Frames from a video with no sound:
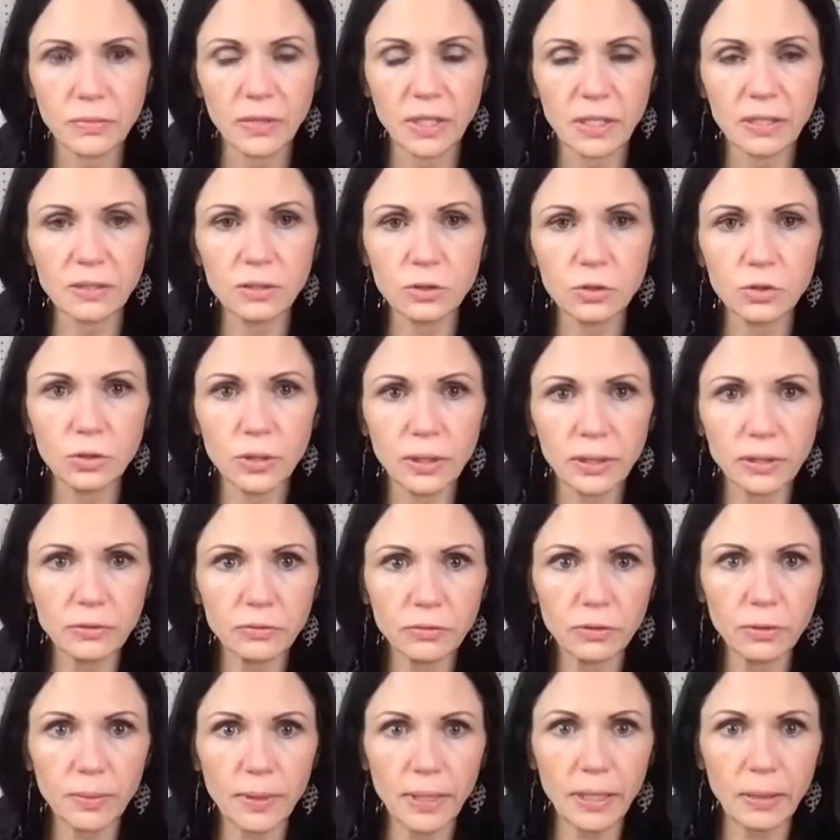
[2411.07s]
this is
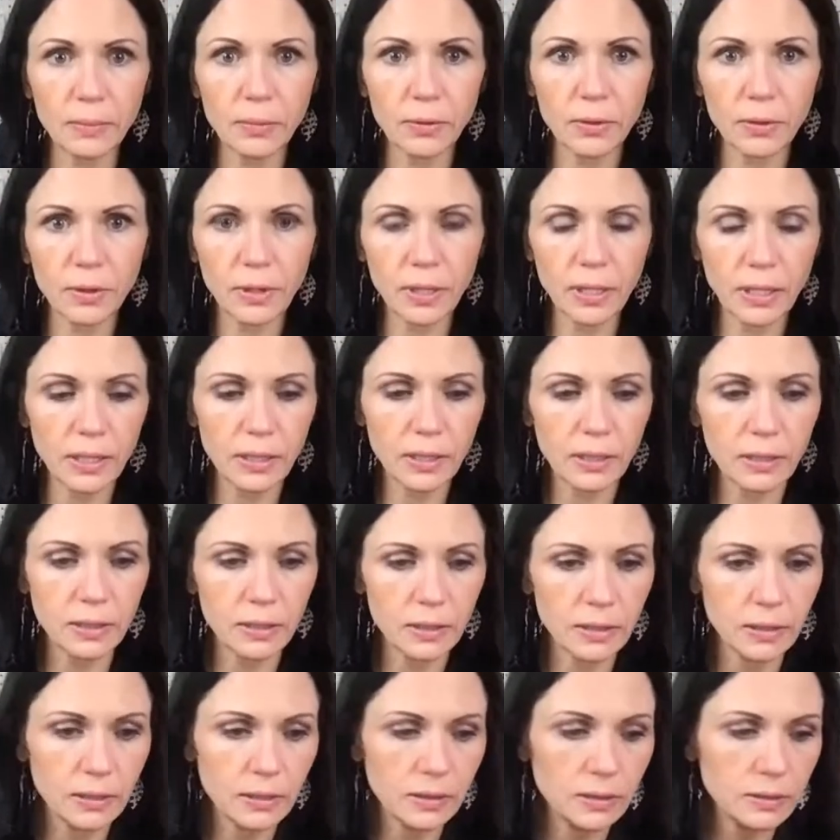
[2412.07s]
transfer paper
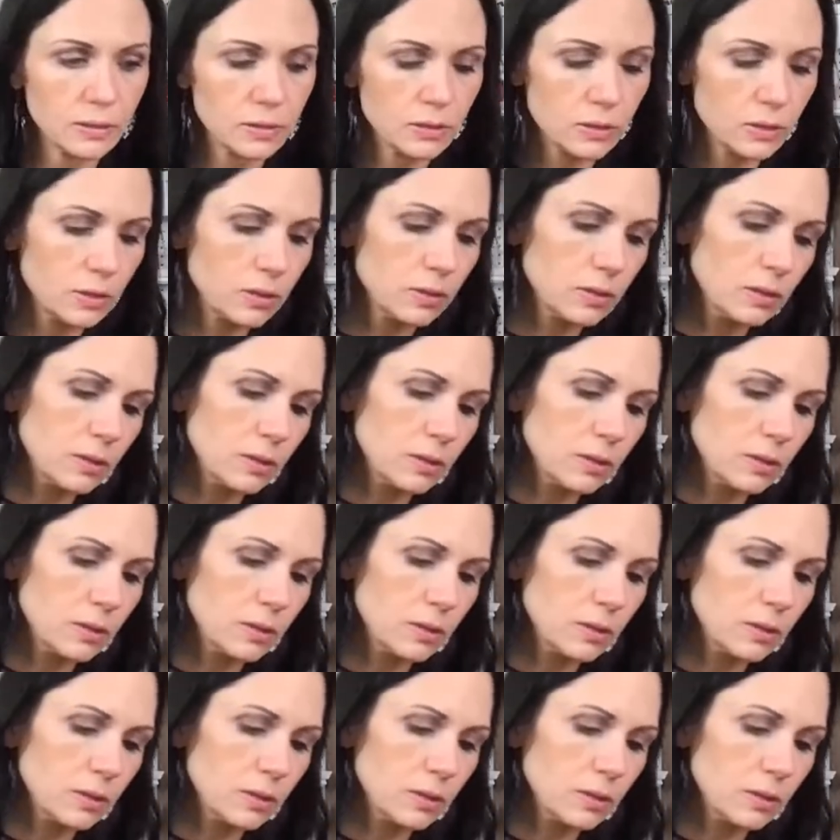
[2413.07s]
and